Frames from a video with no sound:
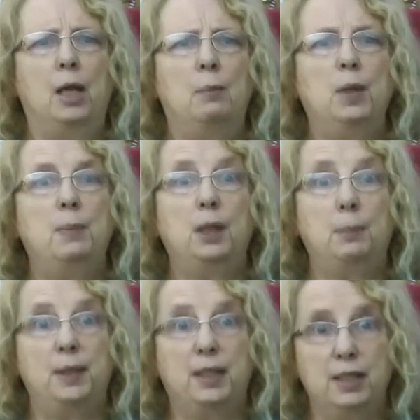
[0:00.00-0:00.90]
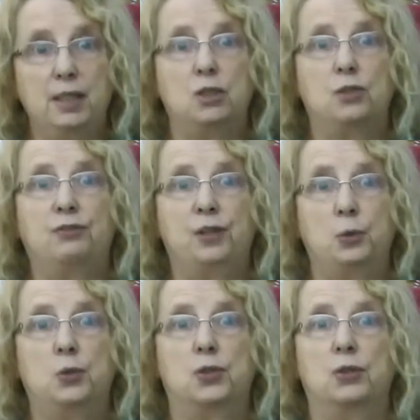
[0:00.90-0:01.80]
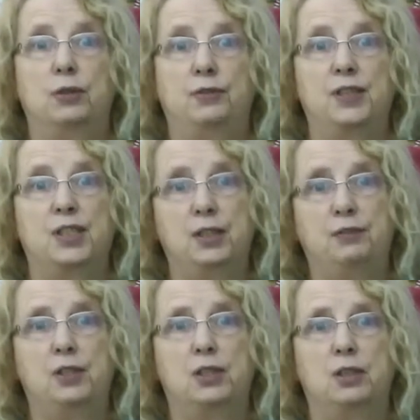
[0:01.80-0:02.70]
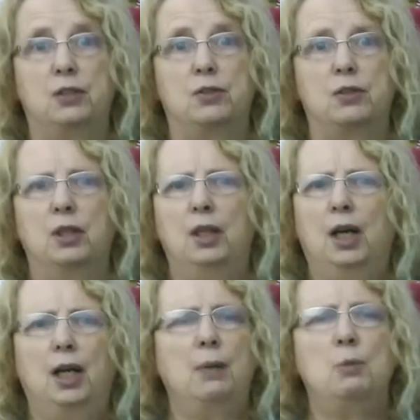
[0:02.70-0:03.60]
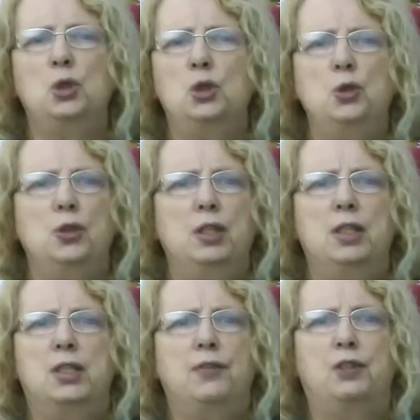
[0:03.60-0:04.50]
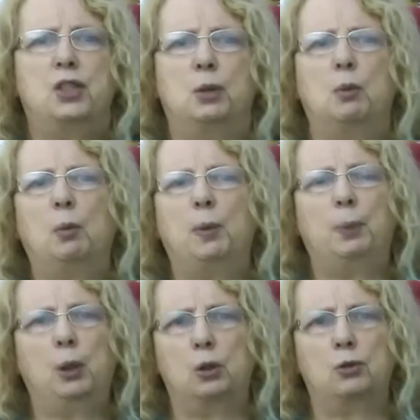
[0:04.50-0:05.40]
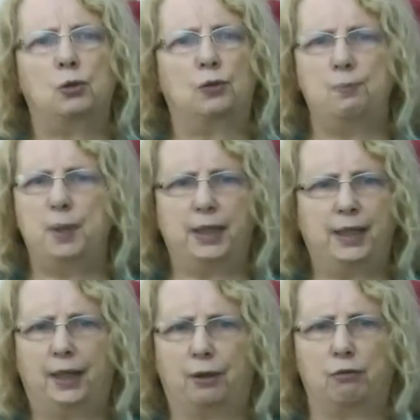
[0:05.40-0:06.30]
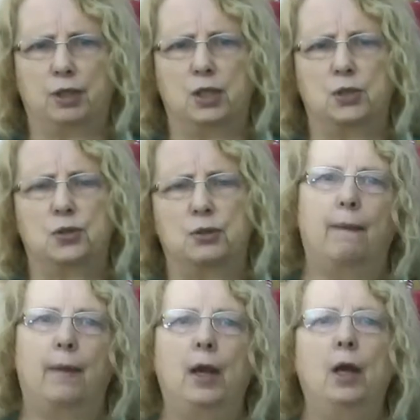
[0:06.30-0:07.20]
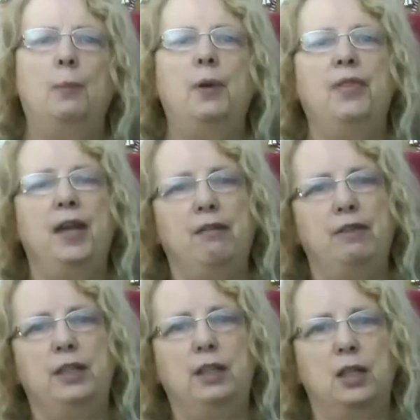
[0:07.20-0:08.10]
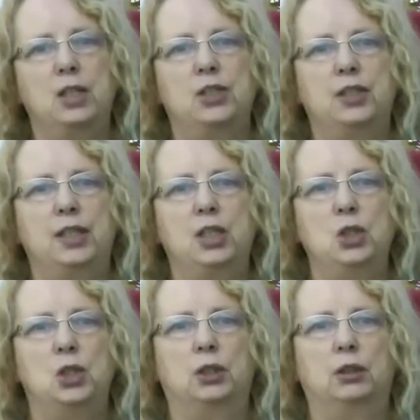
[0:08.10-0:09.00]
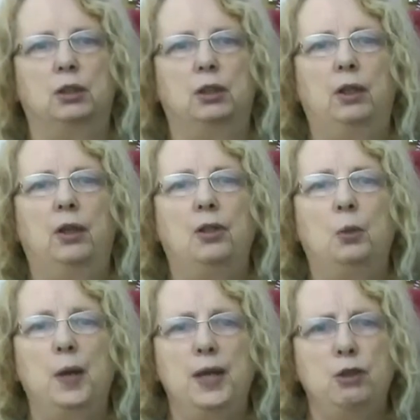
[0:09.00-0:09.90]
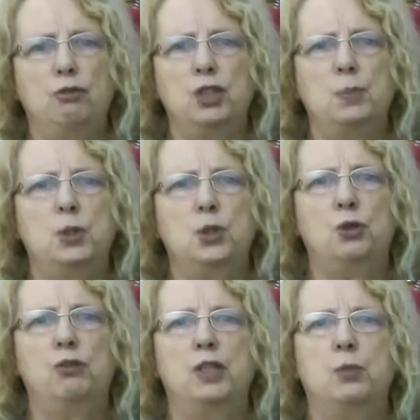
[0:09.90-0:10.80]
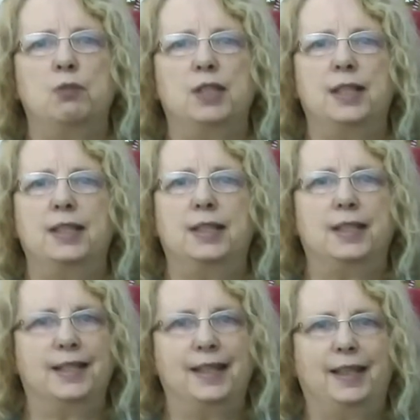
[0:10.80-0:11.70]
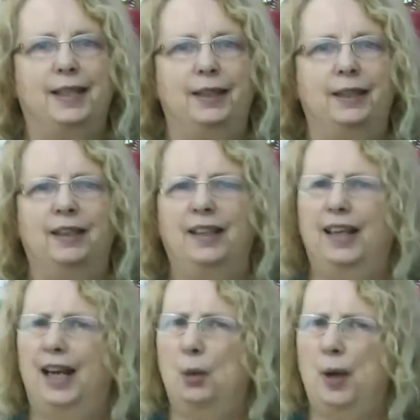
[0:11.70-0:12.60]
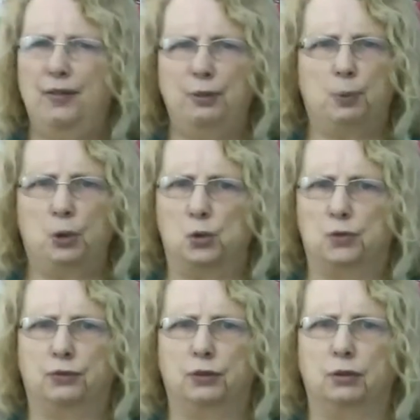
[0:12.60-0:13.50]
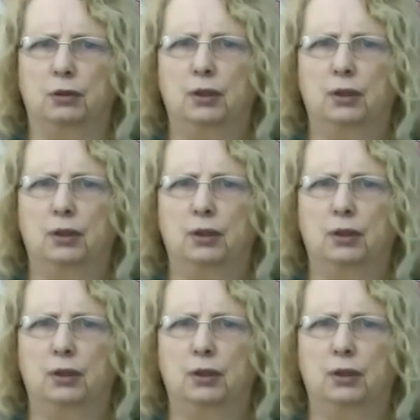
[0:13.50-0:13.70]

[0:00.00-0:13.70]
People are beginning to focus on the festivities, and I'm sure the nativity will be part of many gatherings. But therein lies the danger. The way the Christmas story is presented today, however beautiful,